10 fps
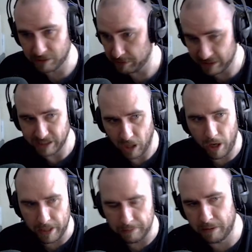which has
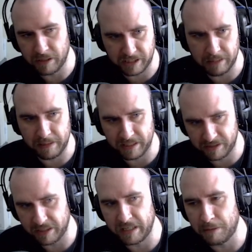higher burst DPS
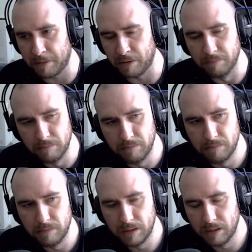than an Elmo.
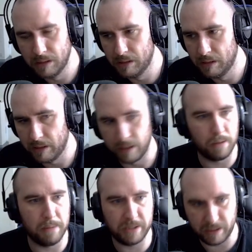Now
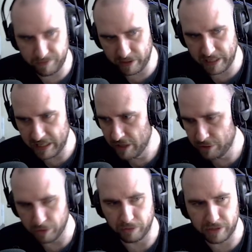imagine if I
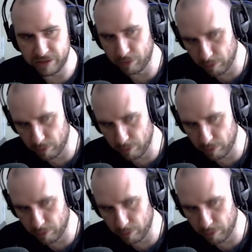took this to